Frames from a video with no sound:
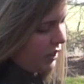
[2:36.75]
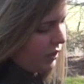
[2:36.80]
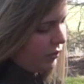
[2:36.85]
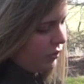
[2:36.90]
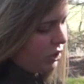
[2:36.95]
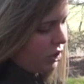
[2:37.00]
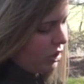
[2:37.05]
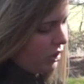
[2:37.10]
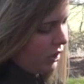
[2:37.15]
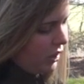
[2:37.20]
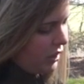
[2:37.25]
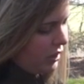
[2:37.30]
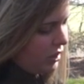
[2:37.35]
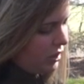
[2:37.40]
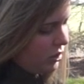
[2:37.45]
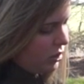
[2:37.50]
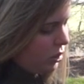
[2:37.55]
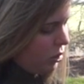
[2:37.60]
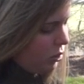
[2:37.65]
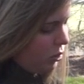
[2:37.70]
fishing
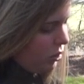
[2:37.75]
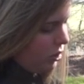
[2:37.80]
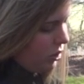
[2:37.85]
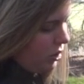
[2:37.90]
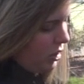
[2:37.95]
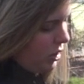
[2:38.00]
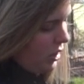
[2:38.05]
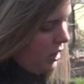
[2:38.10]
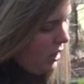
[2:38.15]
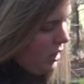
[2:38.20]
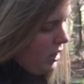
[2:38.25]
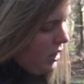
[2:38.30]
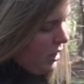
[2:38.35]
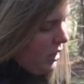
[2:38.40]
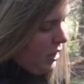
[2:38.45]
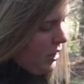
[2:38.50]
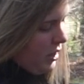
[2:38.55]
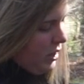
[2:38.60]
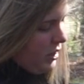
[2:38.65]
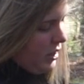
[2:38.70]
license holder.
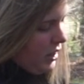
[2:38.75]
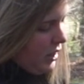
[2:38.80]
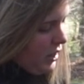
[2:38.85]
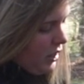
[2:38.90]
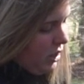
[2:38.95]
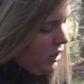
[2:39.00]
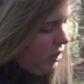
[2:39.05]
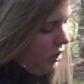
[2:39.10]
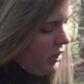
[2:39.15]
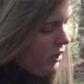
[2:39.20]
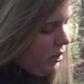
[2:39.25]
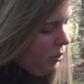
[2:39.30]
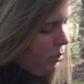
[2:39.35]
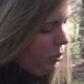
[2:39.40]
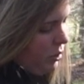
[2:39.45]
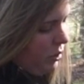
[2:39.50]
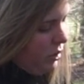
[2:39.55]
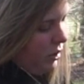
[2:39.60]
It's got a clip.